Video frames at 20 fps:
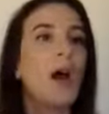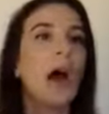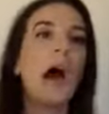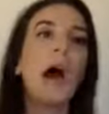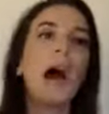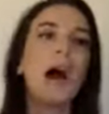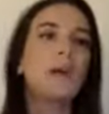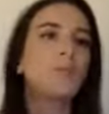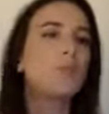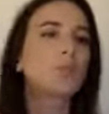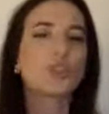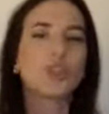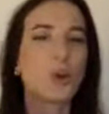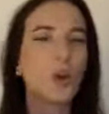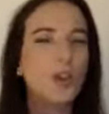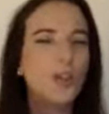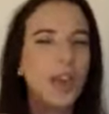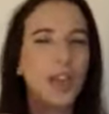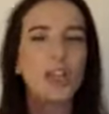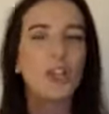I'm
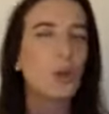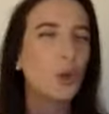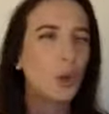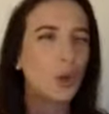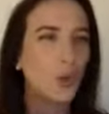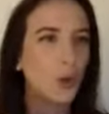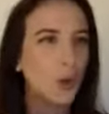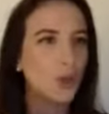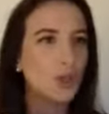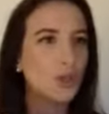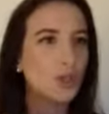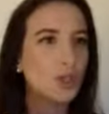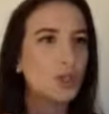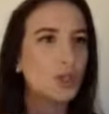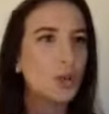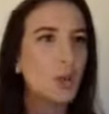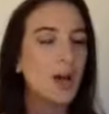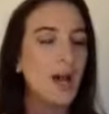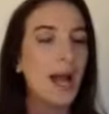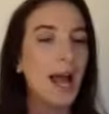sure that your grocery
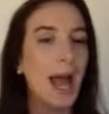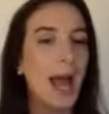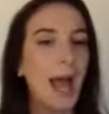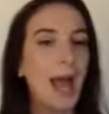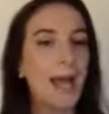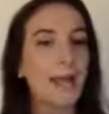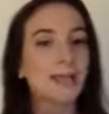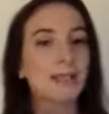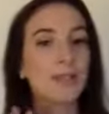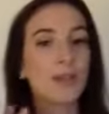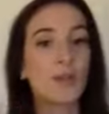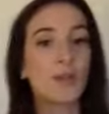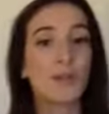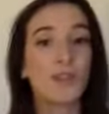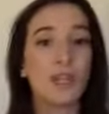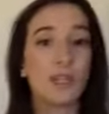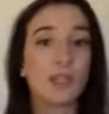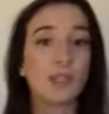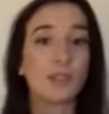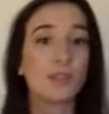store has
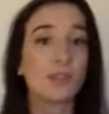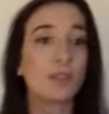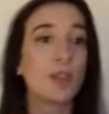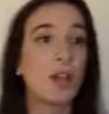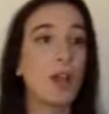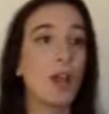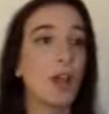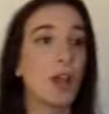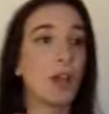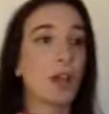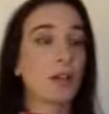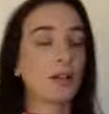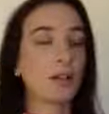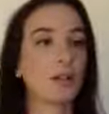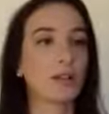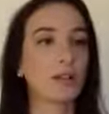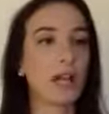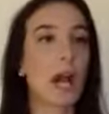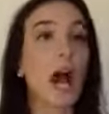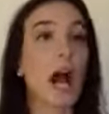this
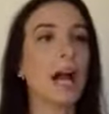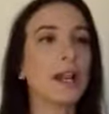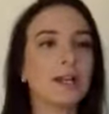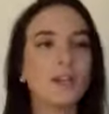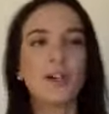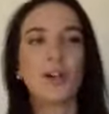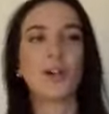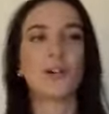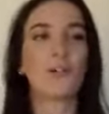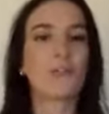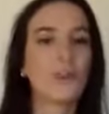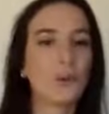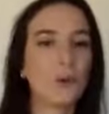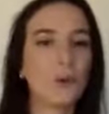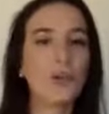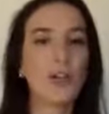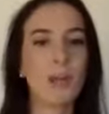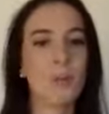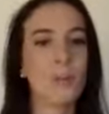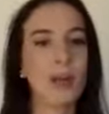kind of
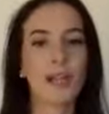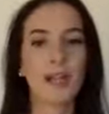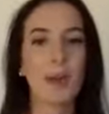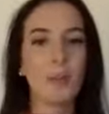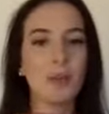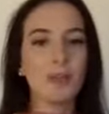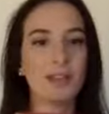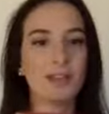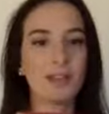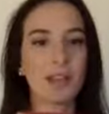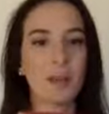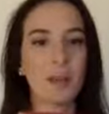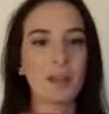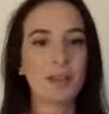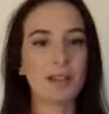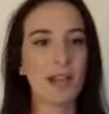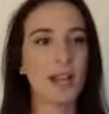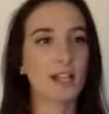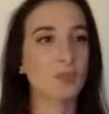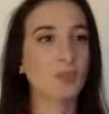food. It might not be the same
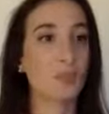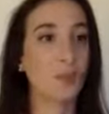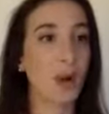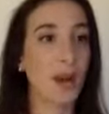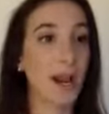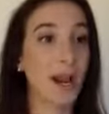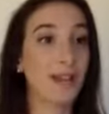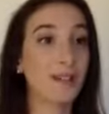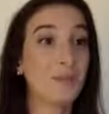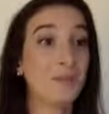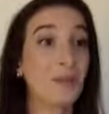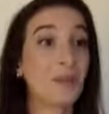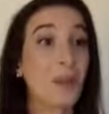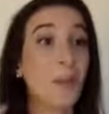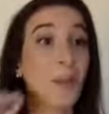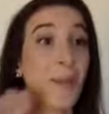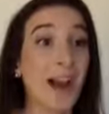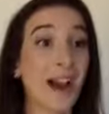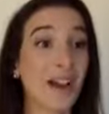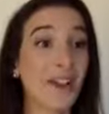exact brand, but the
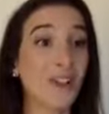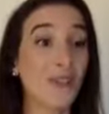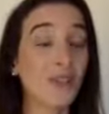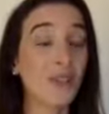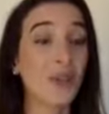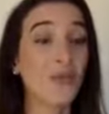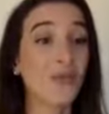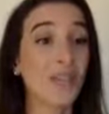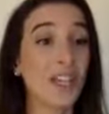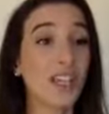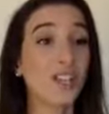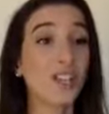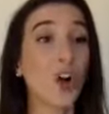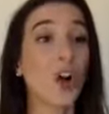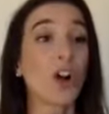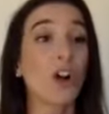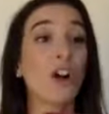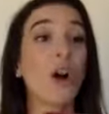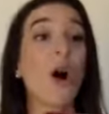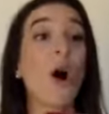macros on these
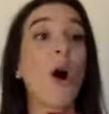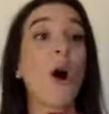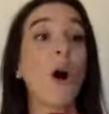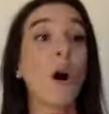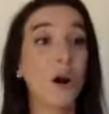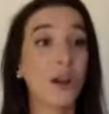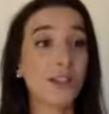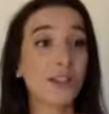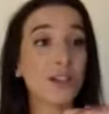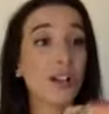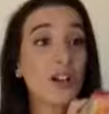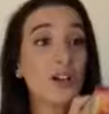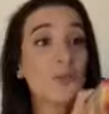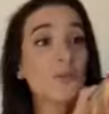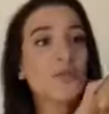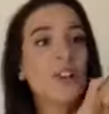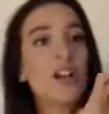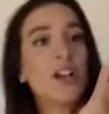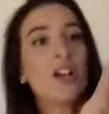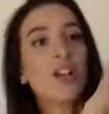are awesome.